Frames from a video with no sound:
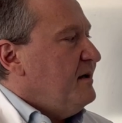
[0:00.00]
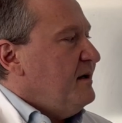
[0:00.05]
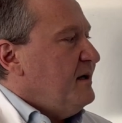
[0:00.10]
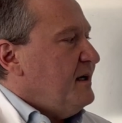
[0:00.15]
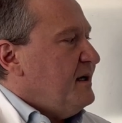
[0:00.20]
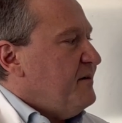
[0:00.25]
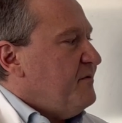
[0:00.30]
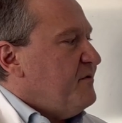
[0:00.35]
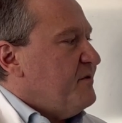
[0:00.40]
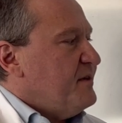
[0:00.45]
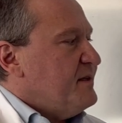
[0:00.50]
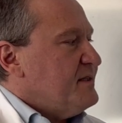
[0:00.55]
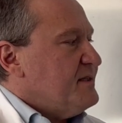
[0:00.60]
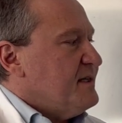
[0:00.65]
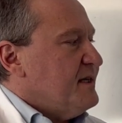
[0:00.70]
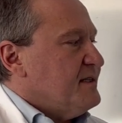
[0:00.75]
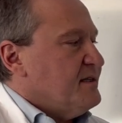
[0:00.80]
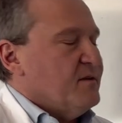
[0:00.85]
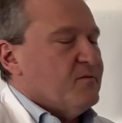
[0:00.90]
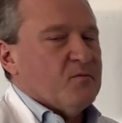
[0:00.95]
If this
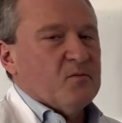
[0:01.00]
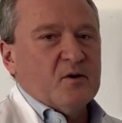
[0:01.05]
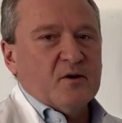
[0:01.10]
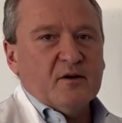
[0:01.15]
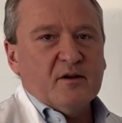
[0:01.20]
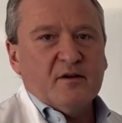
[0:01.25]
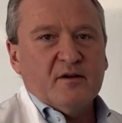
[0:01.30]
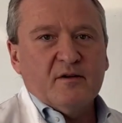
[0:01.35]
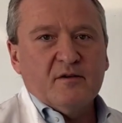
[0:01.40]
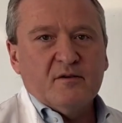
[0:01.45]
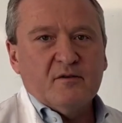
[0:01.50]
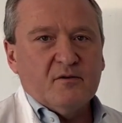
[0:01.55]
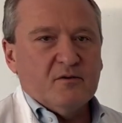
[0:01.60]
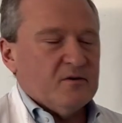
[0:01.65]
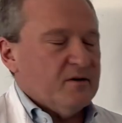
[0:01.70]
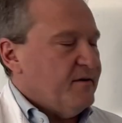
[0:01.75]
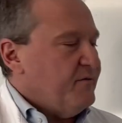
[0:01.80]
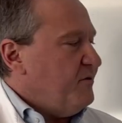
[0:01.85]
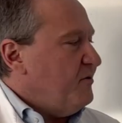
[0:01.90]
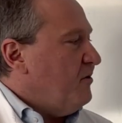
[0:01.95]
doesn't work,
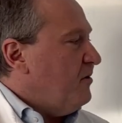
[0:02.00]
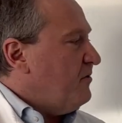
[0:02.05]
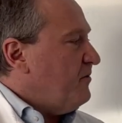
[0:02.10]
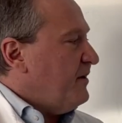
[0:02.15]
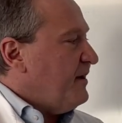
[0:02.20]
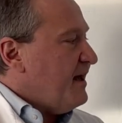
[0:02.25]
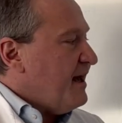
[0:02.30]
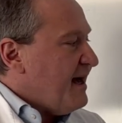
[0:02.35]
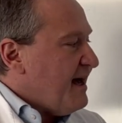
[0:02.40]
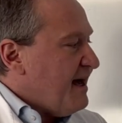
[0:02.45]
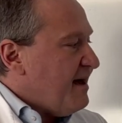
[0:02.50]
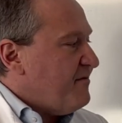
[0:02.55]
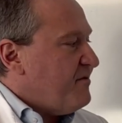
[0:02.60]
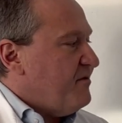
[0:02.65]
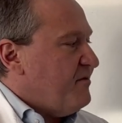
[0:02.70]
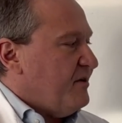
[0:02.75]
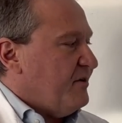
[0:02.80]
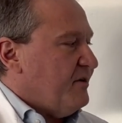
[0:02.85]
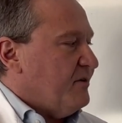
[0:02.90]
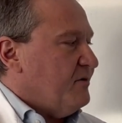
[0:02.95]
or if you already have a
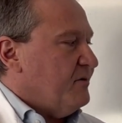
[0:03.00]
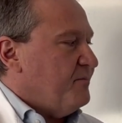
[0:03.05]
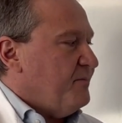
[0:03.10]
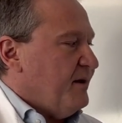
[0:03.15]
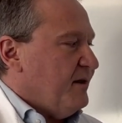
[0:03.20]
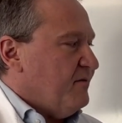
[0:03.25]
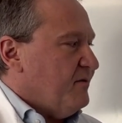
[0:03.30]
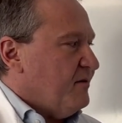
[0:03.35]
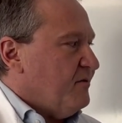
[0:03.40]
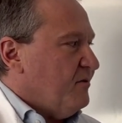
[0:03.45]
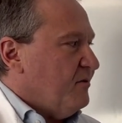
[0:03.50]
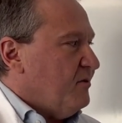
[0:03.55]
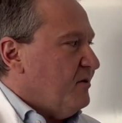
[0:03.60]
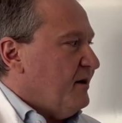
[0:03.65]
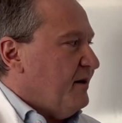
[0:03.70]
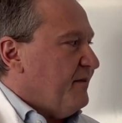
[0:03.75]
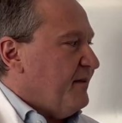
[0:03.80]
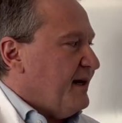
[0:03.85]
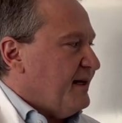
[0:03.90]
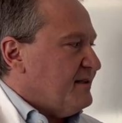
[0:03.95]
very good pelvic floor
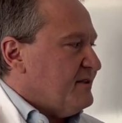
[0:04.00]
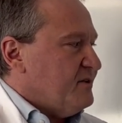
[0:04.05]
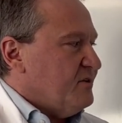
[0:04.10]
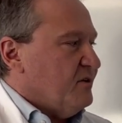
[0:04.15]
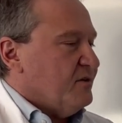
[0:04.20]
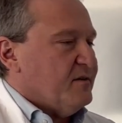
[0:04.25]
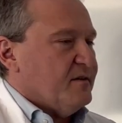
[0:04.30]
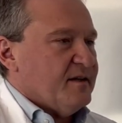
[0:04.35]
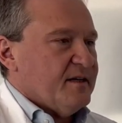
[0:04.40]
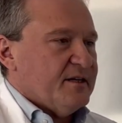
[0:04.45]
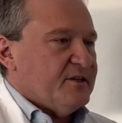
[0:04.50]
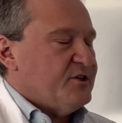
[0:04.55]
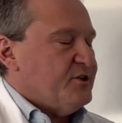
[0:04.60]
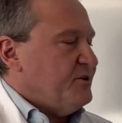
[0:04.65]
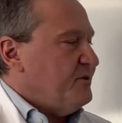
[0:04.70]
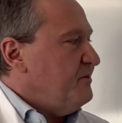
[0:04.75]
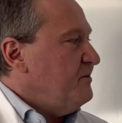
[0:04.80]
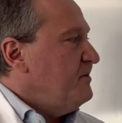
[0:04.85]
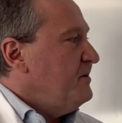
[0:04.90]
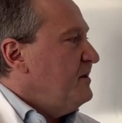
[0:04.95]
and that's not the
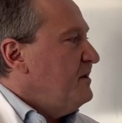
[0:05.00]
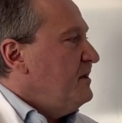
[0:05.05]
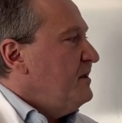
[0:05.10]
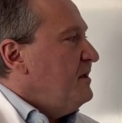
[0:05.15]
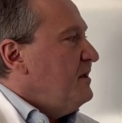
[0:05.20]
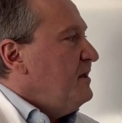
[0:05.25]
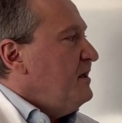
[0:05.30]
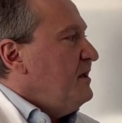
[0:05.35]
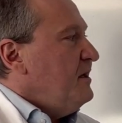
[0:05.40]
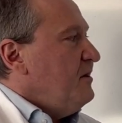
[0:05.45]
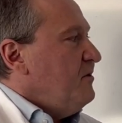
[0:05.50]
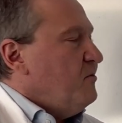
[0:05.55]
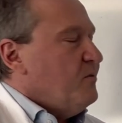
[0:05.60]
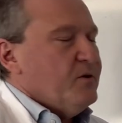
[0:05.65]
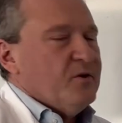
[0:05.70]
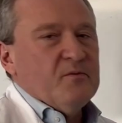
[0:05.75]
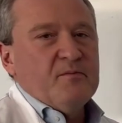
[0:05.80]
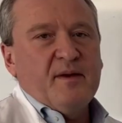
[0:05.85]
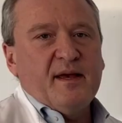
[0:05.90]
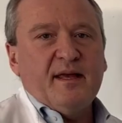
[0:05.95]
issue,
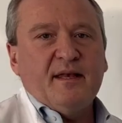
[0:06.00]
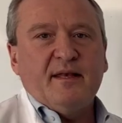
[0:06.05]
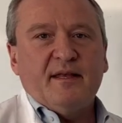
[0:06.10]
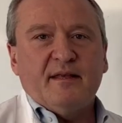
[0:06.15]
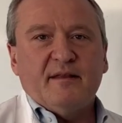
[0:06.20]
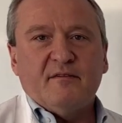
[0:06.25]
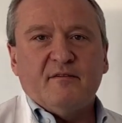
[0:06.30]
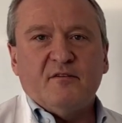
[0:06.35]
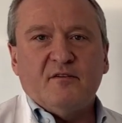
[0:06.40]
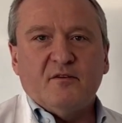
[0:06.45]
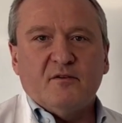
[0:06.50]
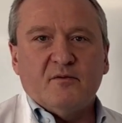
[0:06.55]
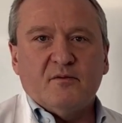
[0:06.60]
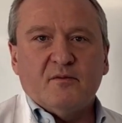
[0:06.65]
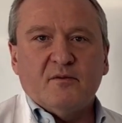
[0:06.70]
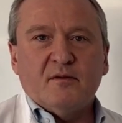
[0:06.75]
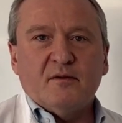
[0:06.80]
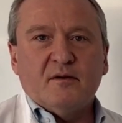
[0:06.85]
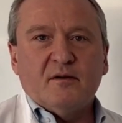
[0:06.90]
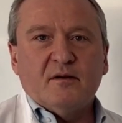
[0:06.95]
you may need
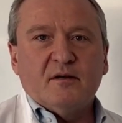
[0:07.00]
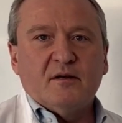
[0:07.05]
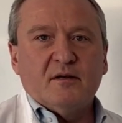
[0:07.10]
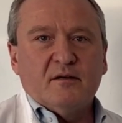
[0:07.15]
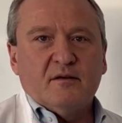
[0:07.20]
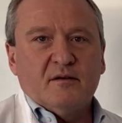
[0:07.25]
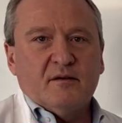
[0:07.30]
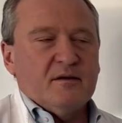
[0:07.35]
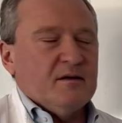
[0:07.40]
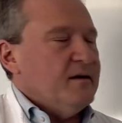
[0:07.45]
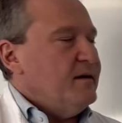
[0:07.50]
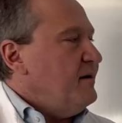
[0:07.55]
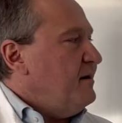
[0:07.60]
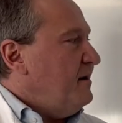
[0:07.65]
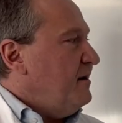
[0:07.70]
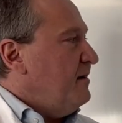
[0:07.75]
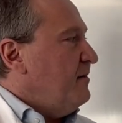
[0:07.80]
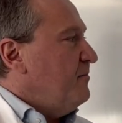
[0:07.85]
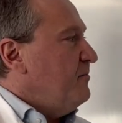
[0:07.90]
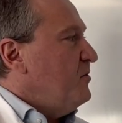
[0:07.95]
to
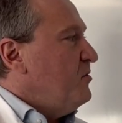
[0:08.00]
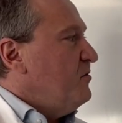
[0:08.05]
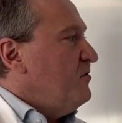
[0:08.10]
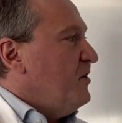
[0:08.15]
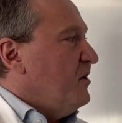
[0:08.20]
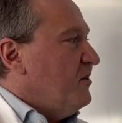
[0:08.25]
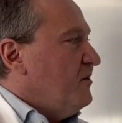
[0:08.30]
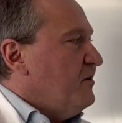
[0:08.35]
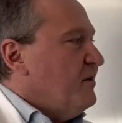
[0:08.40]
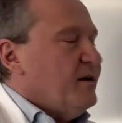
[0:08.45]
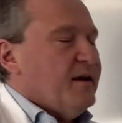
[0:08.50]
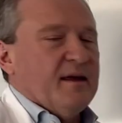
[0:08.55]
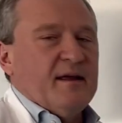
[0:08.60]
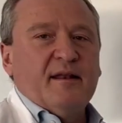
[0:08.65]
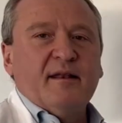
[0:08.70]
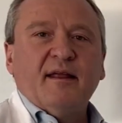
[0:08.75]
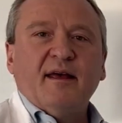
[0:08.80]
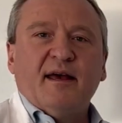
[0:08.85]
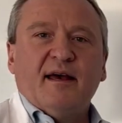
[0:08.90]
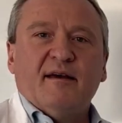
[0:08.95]
move on
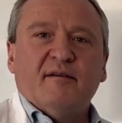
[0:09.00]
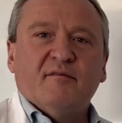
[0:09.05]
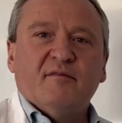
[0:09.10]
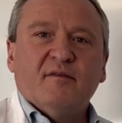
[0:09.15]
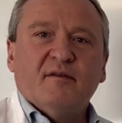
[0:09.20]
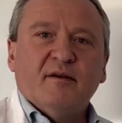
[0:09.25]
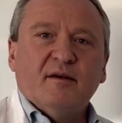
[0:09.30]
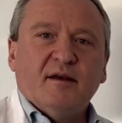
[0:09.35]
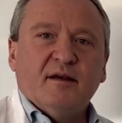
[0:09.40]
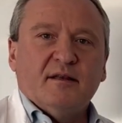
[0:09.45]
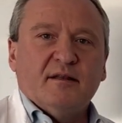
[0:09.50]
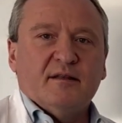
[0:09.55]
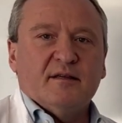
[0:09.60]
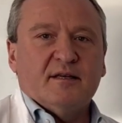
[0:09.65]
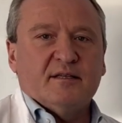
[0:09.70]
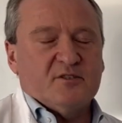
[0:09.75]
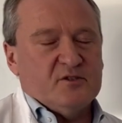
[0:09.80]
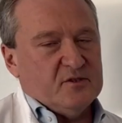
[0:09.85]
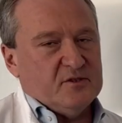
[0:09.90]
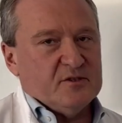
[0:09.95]
and have
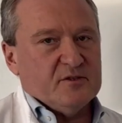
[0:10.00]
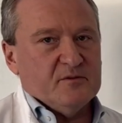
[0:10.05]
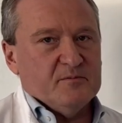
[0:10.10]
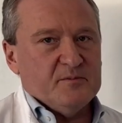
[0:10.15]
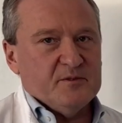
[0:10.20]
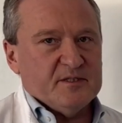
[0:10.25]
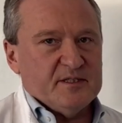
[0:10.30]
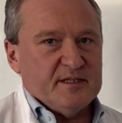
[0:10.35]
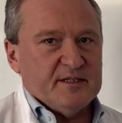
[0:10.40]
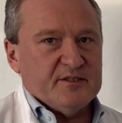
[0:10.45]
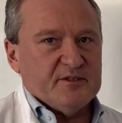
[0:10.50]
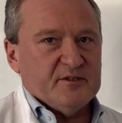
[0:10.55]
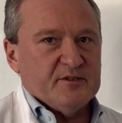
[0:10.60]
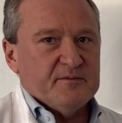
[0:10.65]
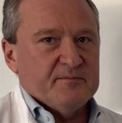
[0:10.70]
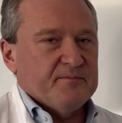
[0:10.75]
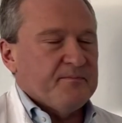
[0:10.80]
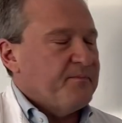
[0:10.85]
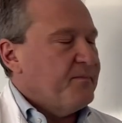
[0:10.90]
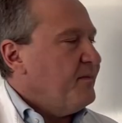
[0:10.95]
a surgical procedure.
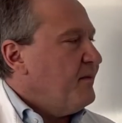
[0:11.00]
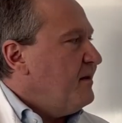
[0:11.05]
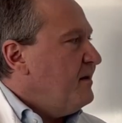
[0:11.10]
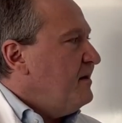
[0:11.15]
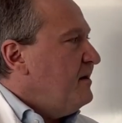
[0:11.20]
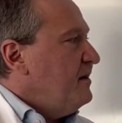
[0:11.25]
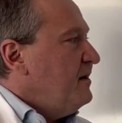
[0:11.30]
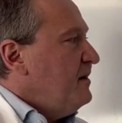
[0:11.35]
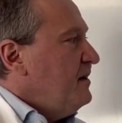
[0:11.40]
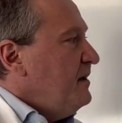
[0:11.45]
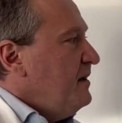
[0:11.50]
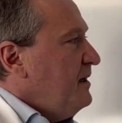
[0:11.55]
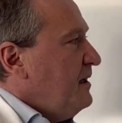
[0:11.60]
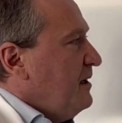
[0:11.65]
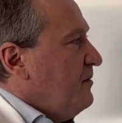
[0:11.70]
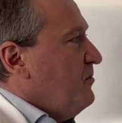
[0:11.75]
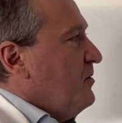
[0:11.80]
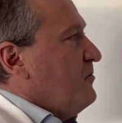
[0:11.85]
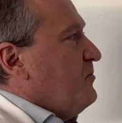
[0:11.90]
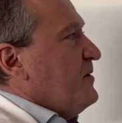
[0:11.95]

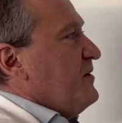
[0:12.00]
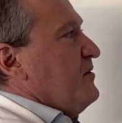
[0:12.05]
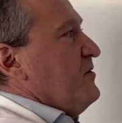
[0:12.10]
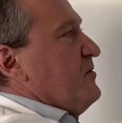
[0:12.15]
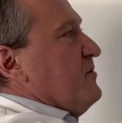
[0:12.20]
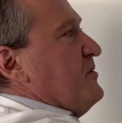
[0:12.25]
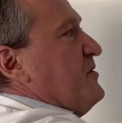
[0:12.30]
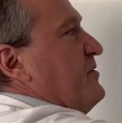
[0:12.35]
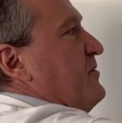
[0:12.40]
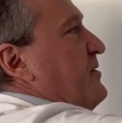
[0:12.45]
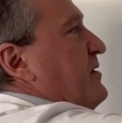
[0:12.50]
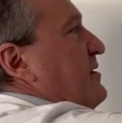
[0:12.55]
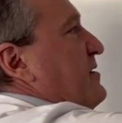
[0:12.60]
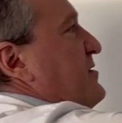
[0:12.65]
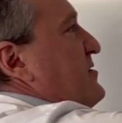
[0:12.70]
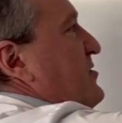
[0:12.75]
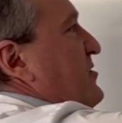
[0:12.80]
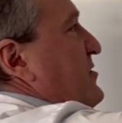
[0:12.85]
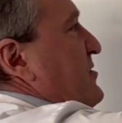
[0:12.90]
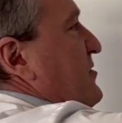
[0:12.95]
And what we do during the
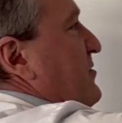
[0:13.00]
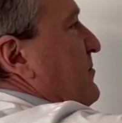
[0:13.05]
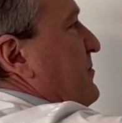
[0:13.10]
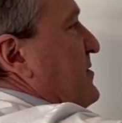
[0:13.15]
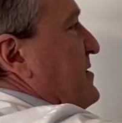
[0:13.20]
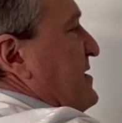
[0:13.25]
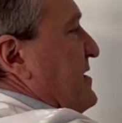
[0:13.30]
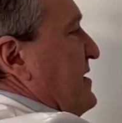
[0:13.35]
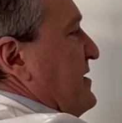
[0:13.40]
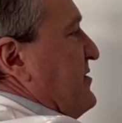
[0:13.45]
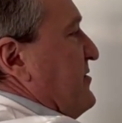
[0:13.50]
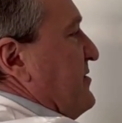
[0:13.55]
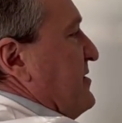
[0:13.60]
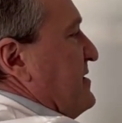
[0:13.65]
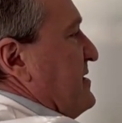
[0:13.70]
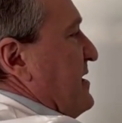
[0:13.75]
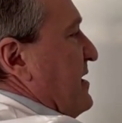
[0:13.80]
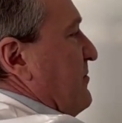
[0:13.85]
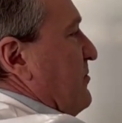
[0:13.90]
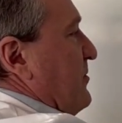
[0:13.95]
surgical procedure
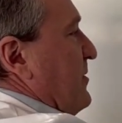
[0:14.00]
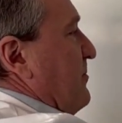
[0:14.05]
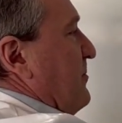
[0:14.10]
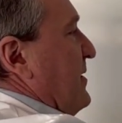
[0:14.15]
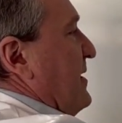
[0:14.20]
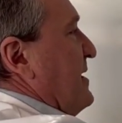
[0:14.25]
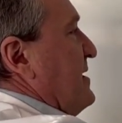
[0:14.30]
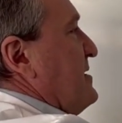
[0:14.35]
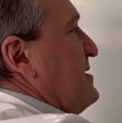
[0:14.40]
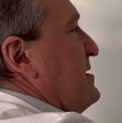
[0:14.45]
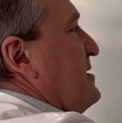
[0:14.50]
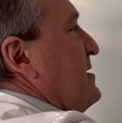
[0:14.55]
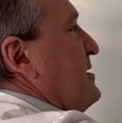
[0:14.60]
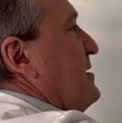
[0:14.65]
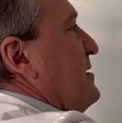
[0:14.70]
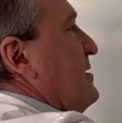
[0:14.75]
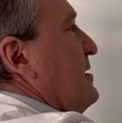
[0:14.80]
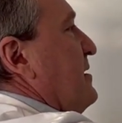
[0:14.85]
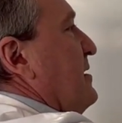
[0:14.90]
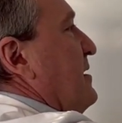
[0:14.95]
is that we place
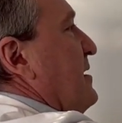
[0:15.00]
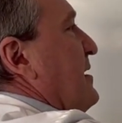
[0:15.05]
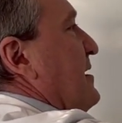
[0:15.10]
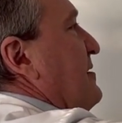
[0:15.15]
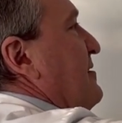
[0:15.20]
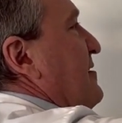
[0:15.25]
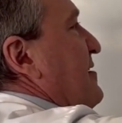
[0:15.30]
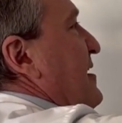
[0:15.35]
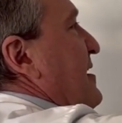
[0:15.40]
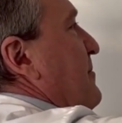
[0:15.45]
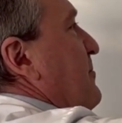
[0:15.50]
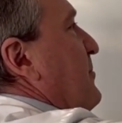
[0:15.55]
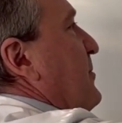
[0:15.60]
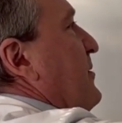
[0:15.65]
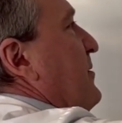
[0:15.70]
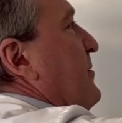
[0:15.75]
a tape